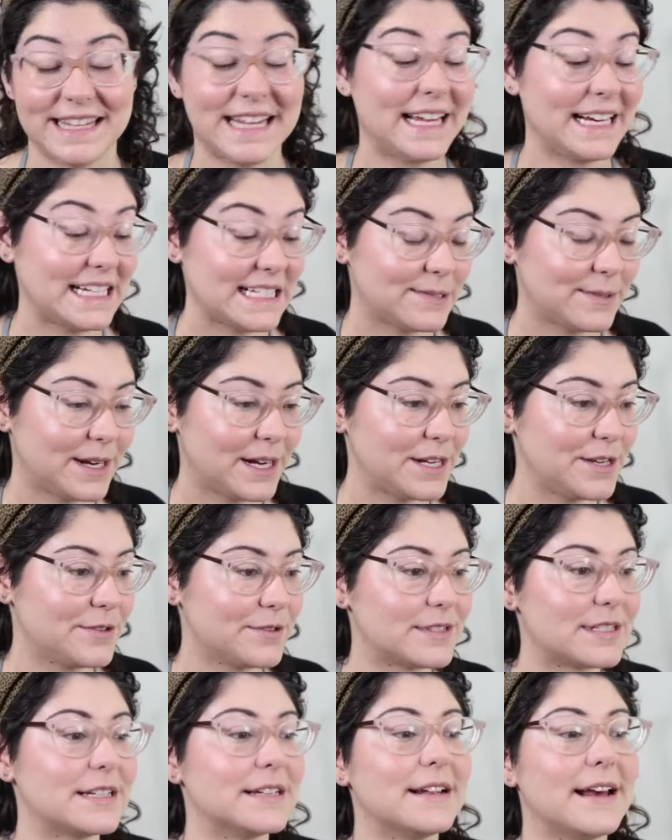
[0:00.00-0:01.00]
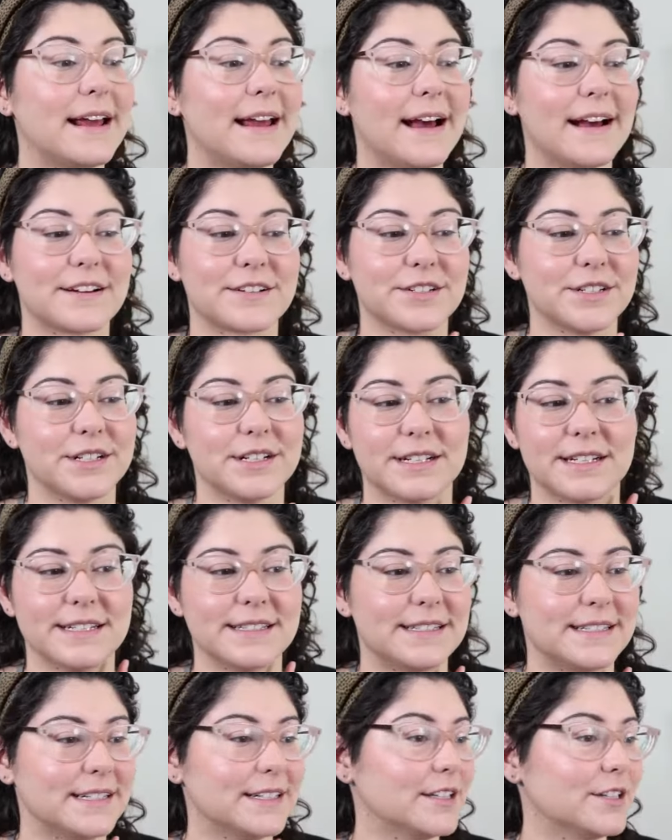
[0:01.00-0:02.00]
That is what I use today actually to
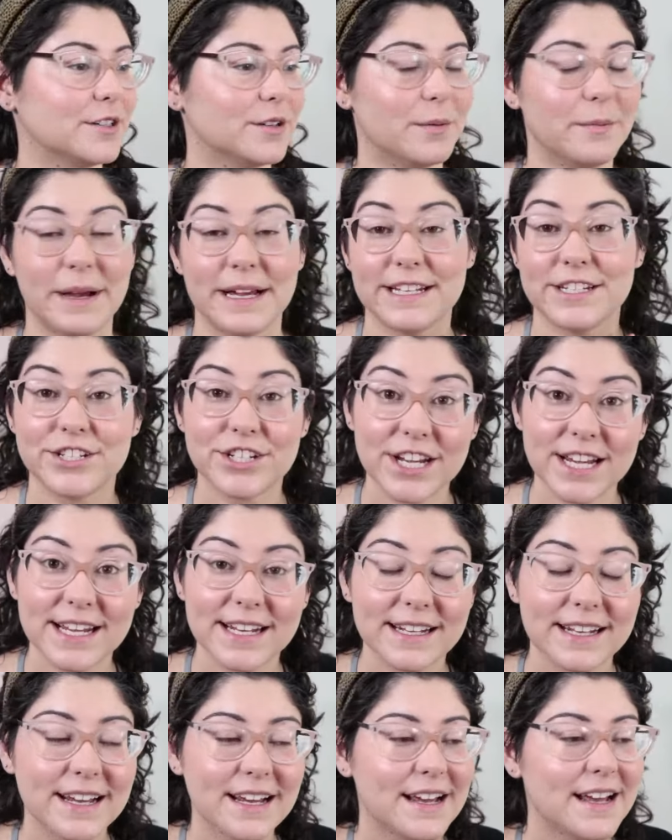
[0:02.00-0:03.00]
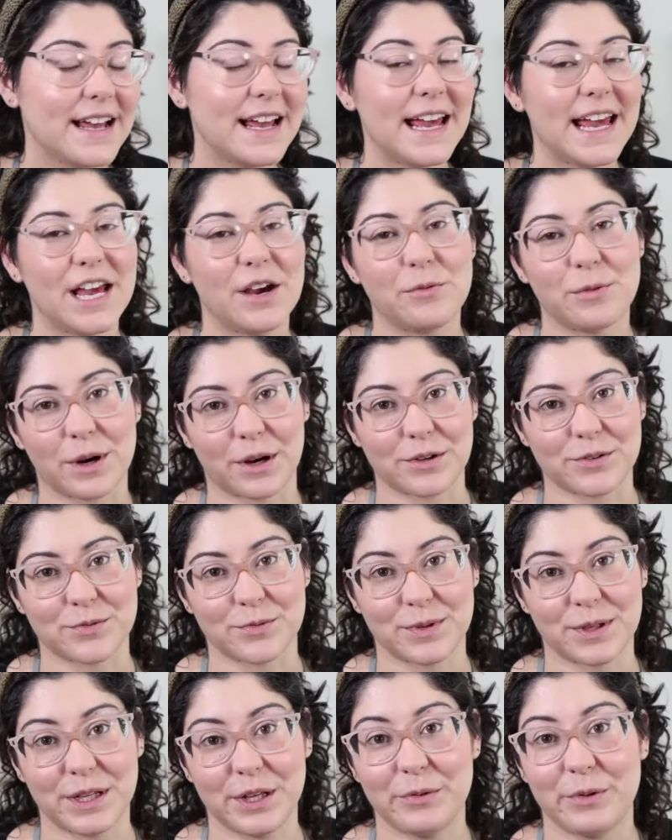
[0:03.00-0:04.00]
conceal around my chin. It works
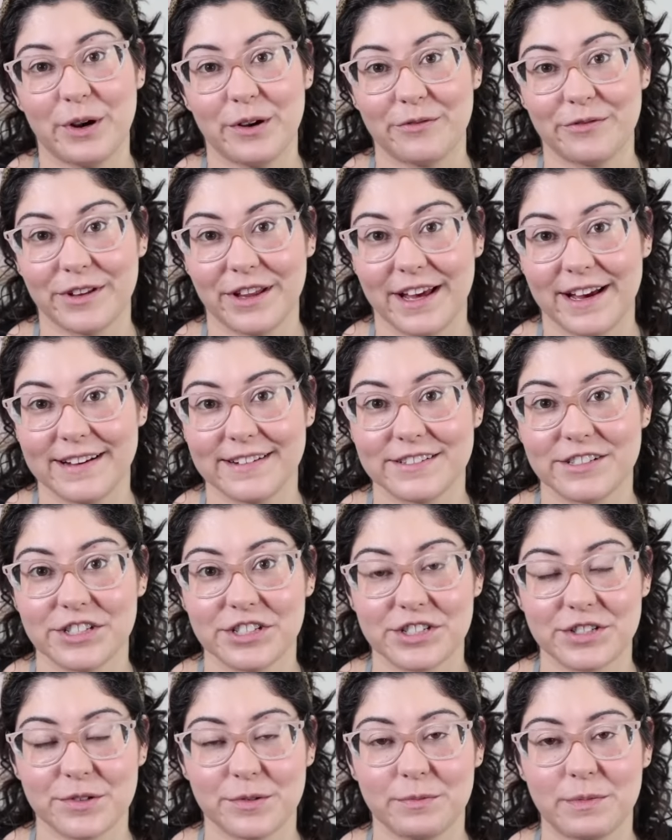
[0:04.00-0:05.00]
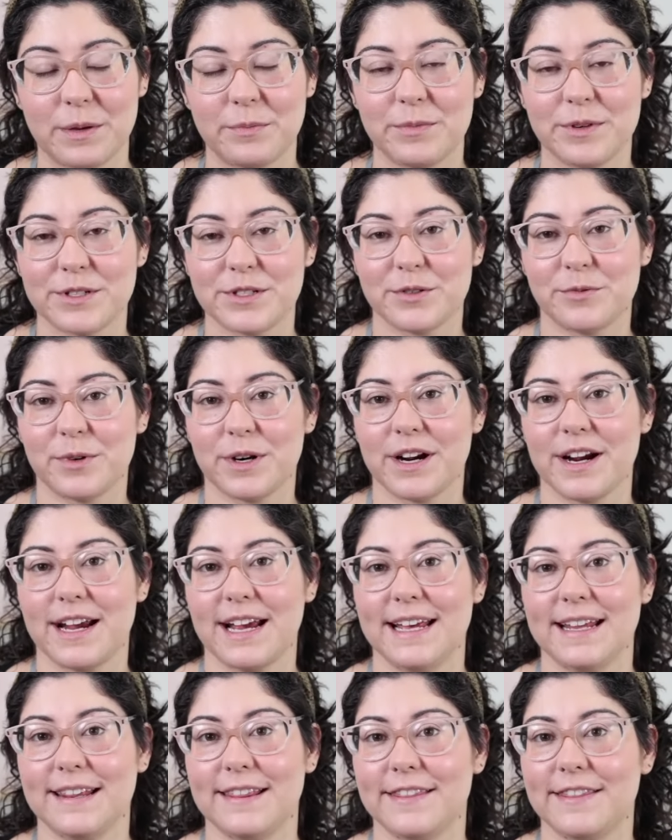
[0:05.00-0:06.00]
really well for that. Just remember to
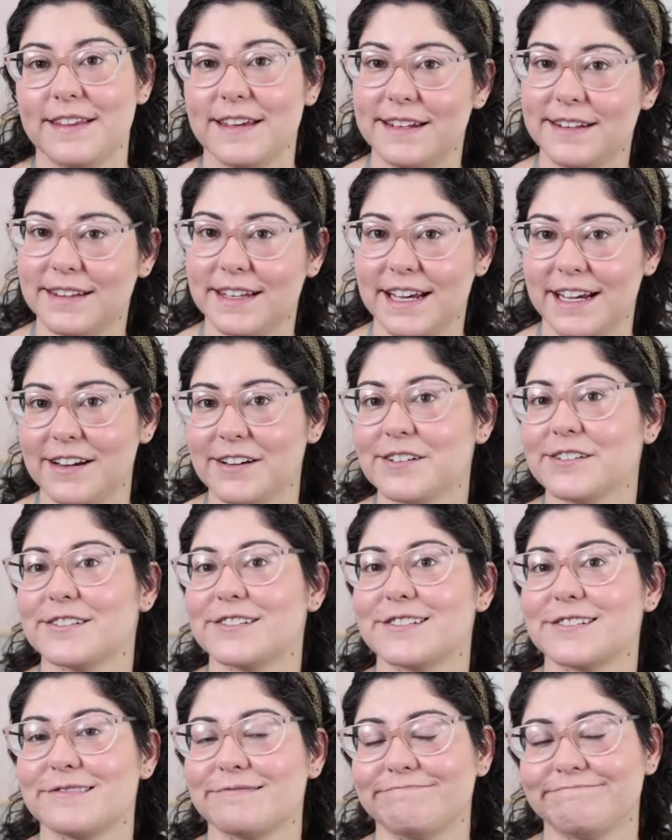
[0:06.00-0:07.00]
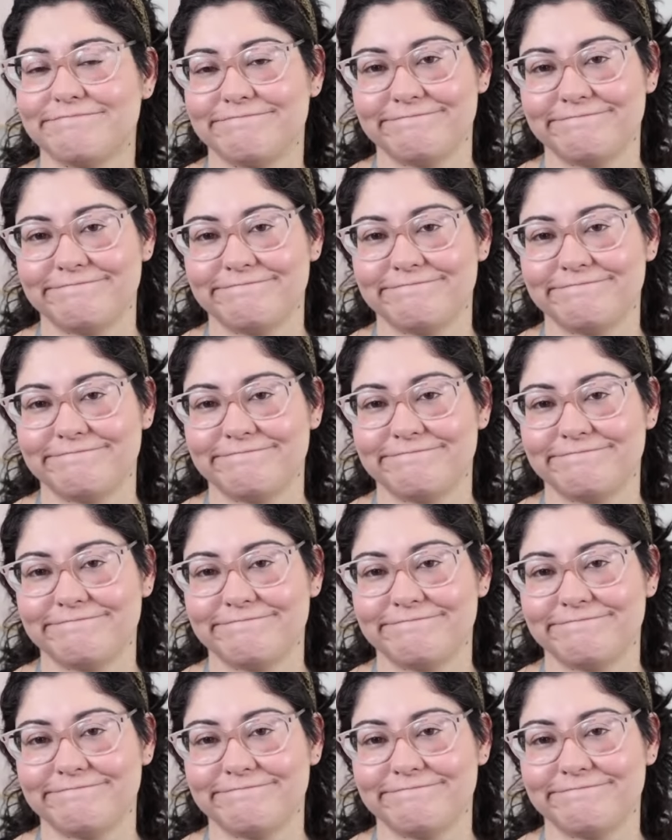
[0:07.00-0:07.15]
work in thin layers.